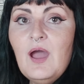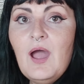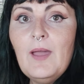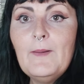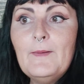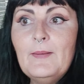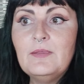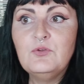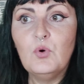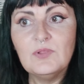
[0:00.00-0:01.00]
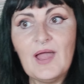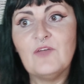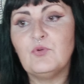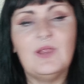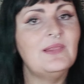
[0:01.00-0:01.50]
uh, your
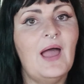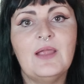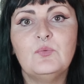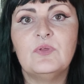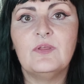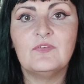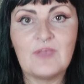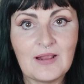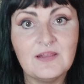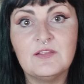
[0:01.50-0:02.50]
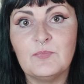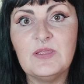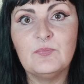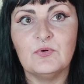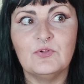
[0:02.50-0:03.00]
life will align with exactly the
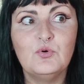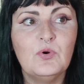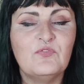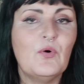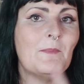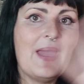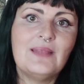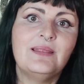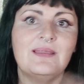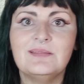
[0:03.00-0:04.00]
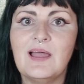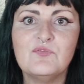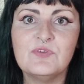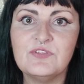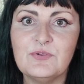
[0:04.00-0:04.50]
people who will fall madly in
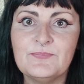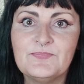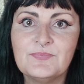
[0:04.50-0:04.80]
love with you.